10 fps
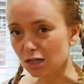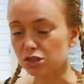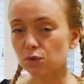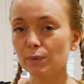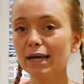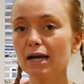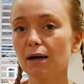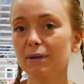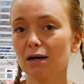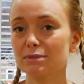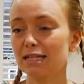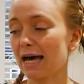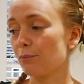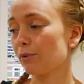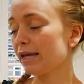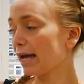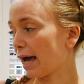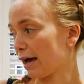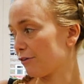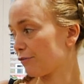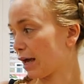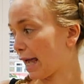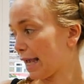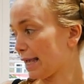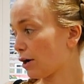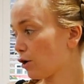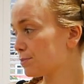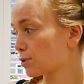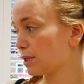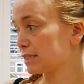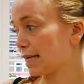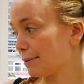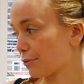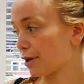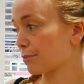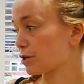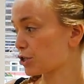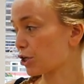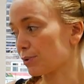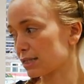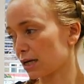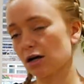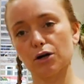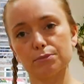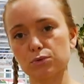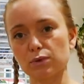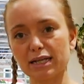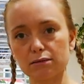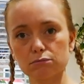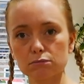So we are coming up to that, and we have a homeschooling table that I'm going to show you. It's like a homeschooling